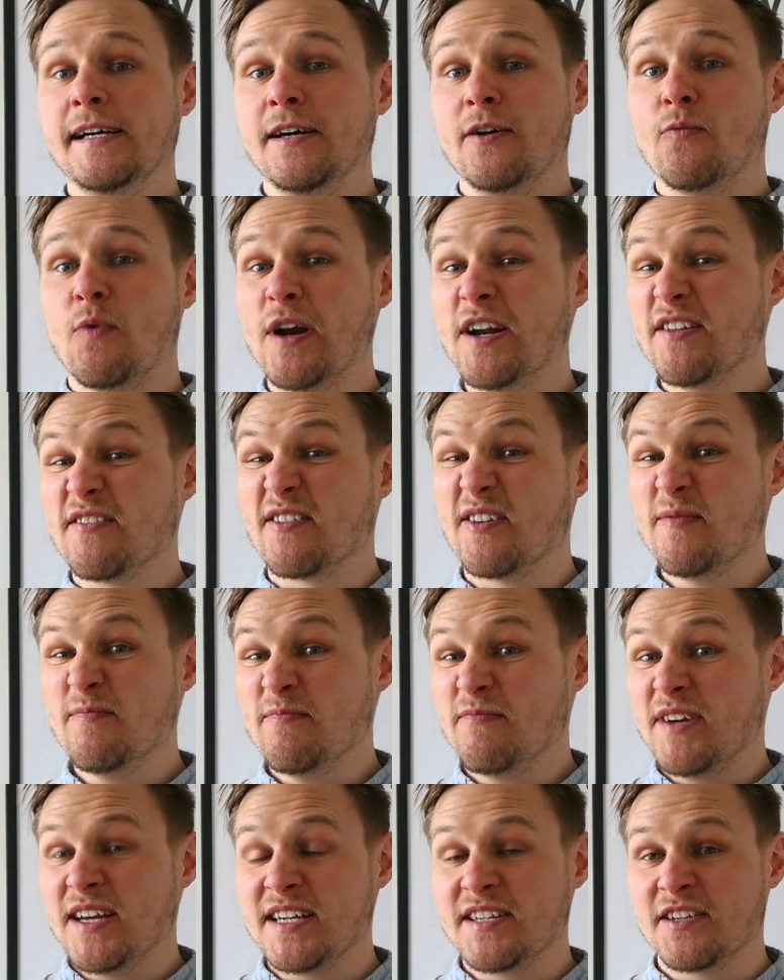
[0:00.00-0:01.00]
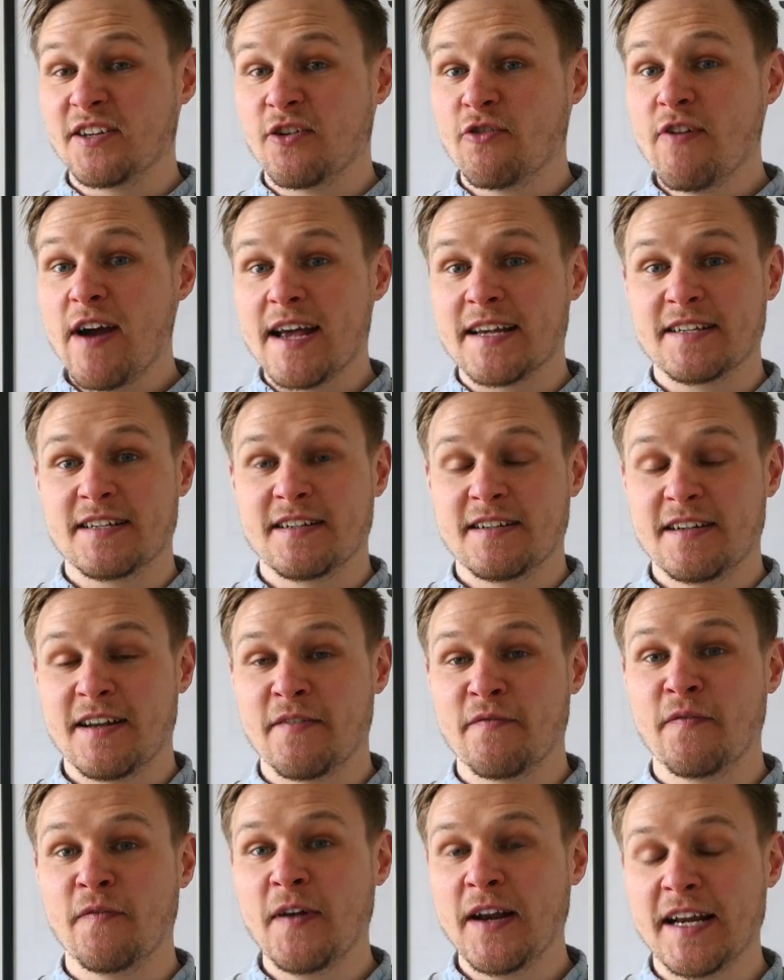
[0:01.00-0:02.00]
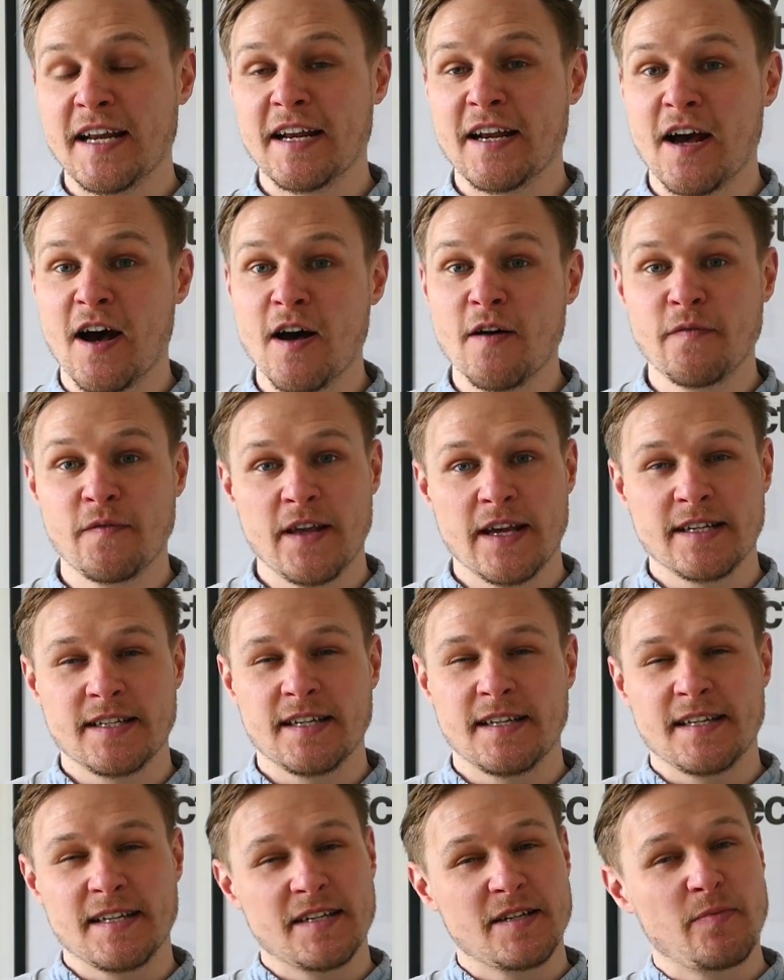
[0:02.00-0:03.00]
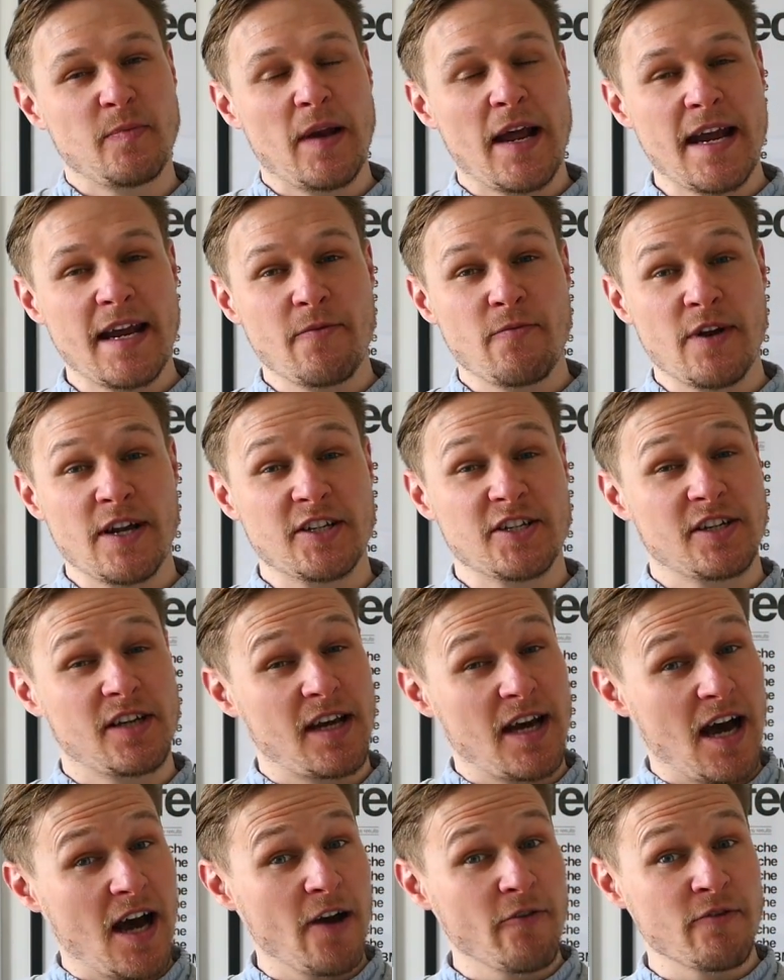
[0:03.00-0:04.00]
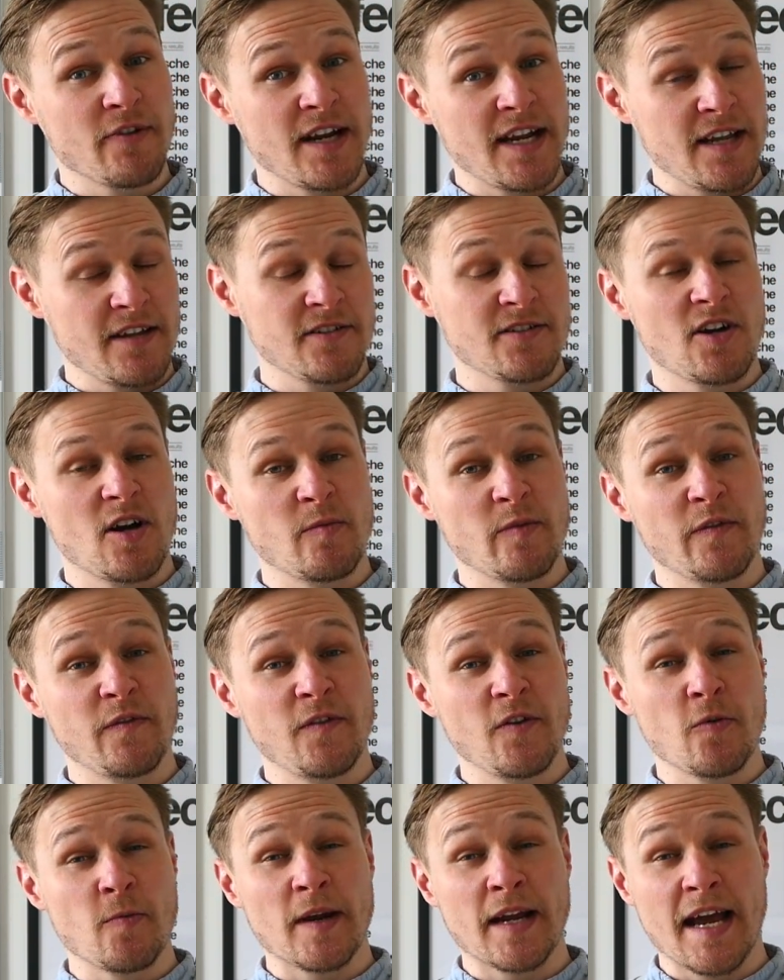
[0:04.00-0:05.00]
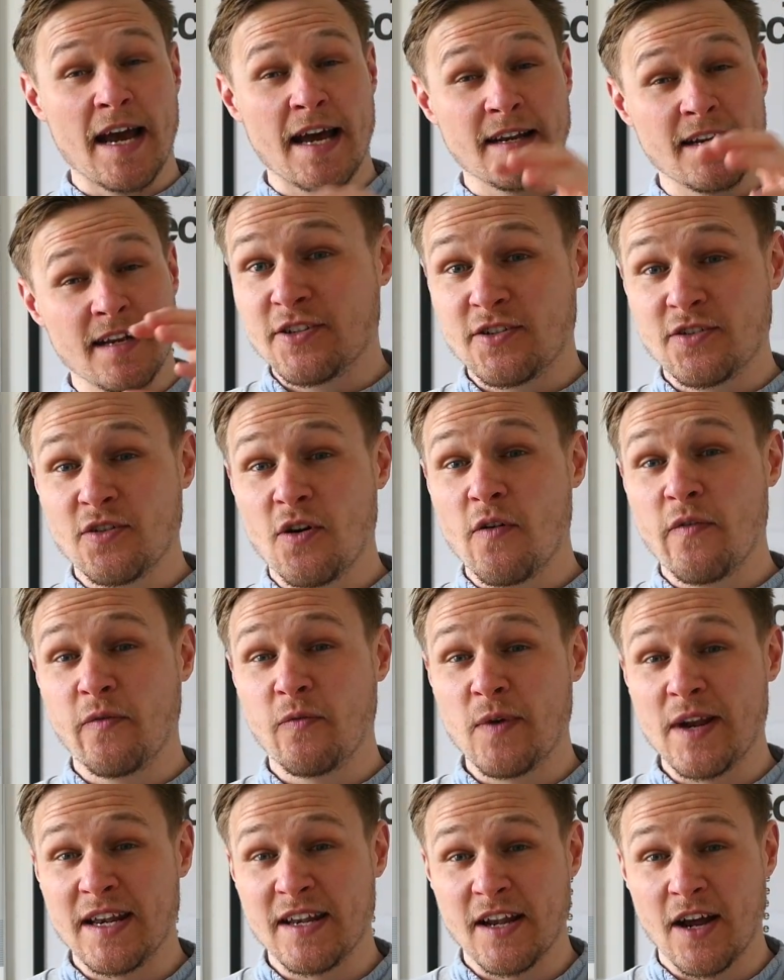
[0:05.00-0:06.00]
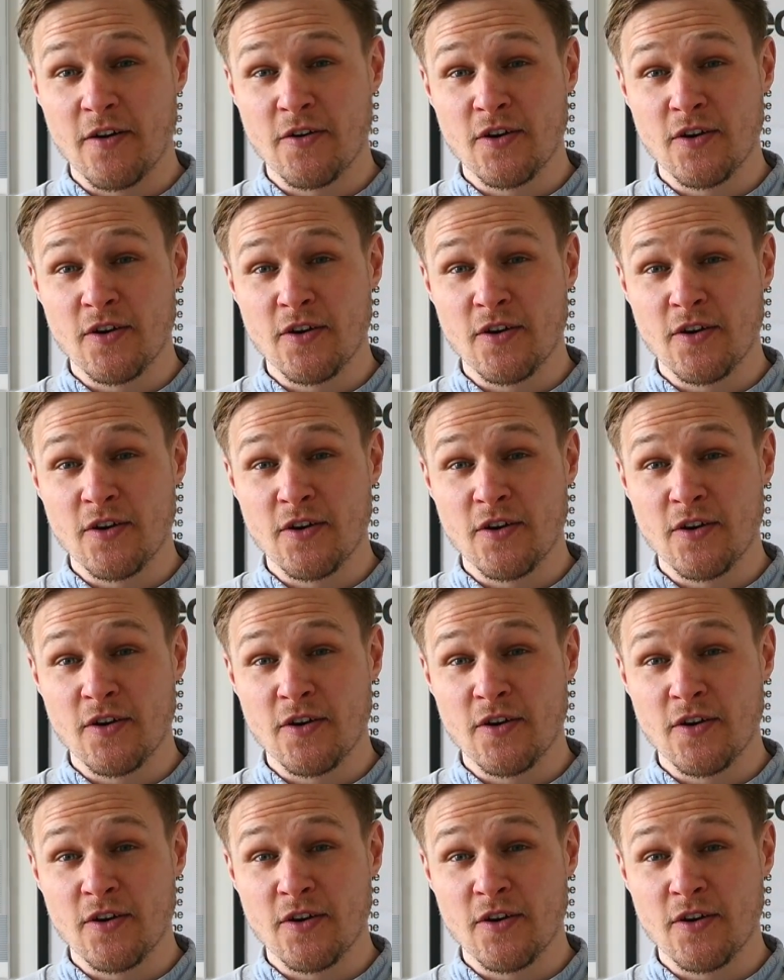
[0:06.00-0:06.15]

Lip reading: One of them is the crest, and funnily enough, there's a display which currently at the time of filming had a soft window